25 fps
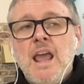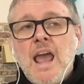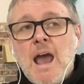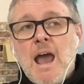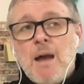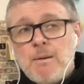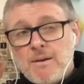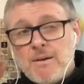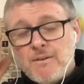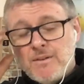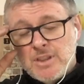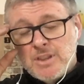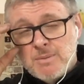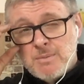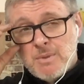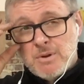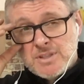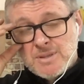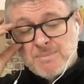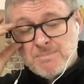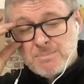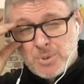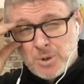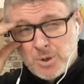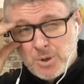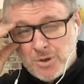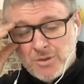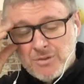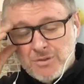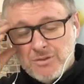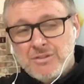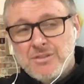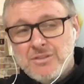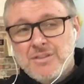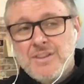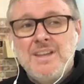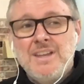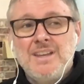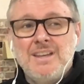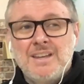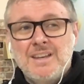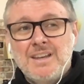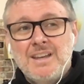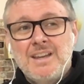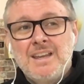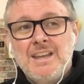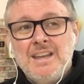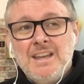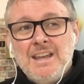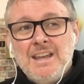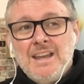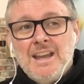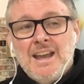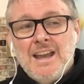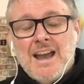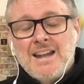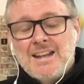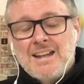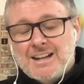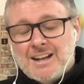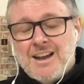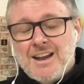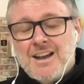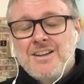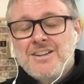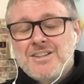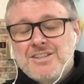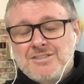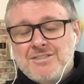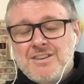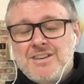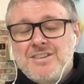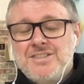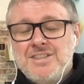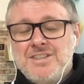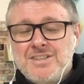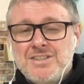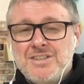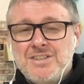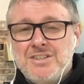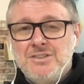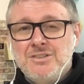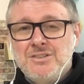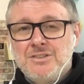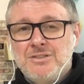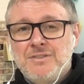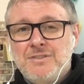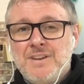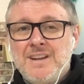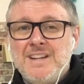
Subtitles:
However, the most important thing, and I can't stress this enough,